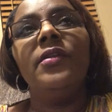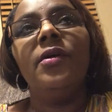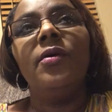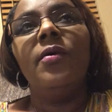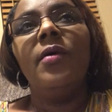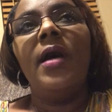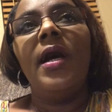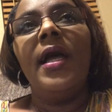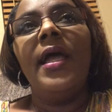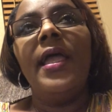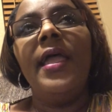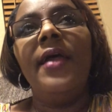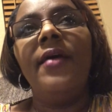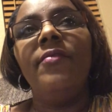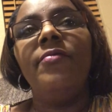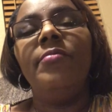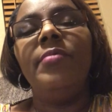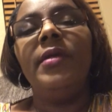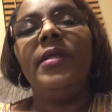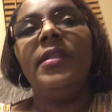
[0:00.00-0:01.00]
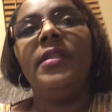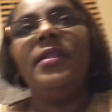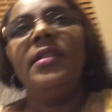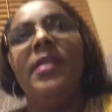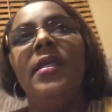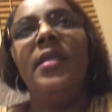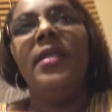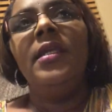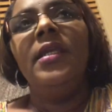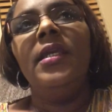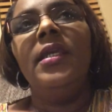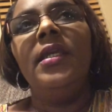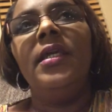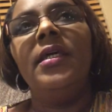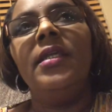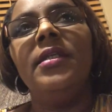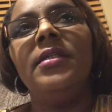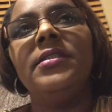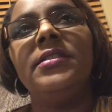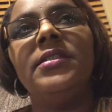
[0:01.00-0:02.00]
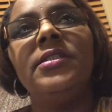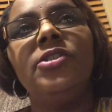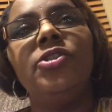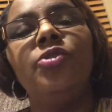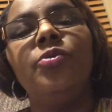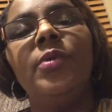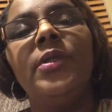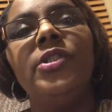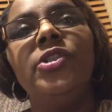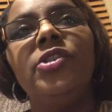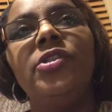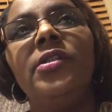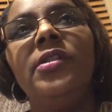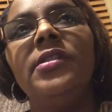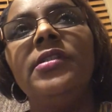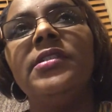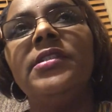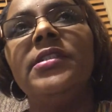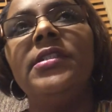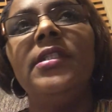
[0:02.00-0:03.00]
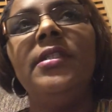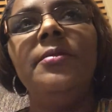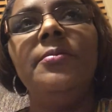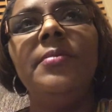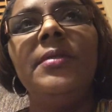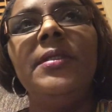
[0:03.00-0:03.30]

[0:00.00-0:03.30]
though I have been in a situation and seen